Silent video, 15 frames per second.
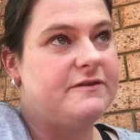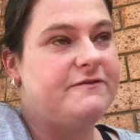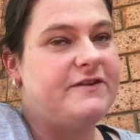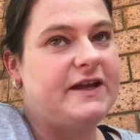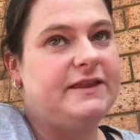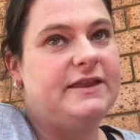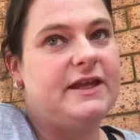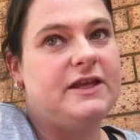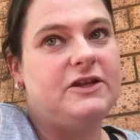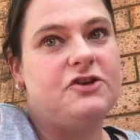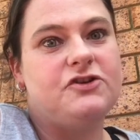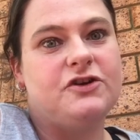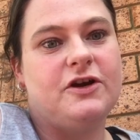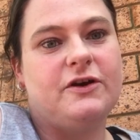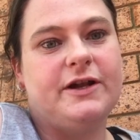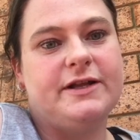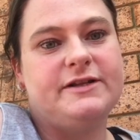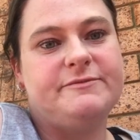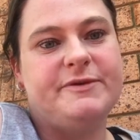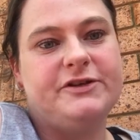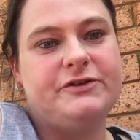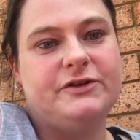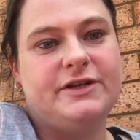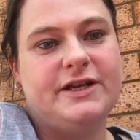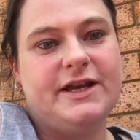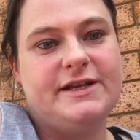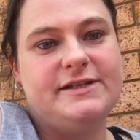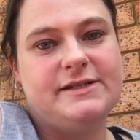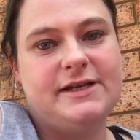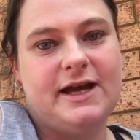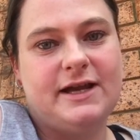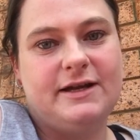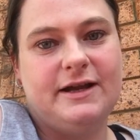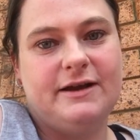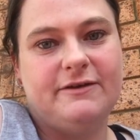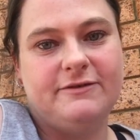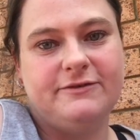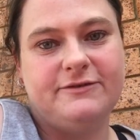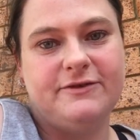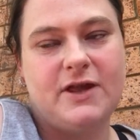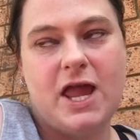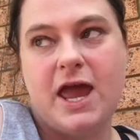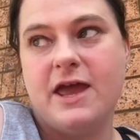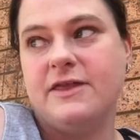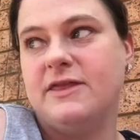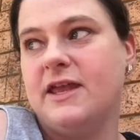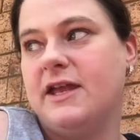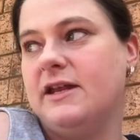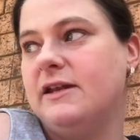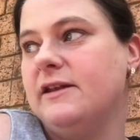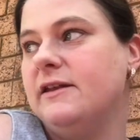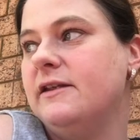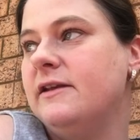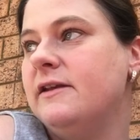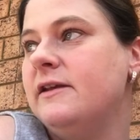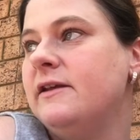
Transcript: fact that your child has special needs is hard enough, and then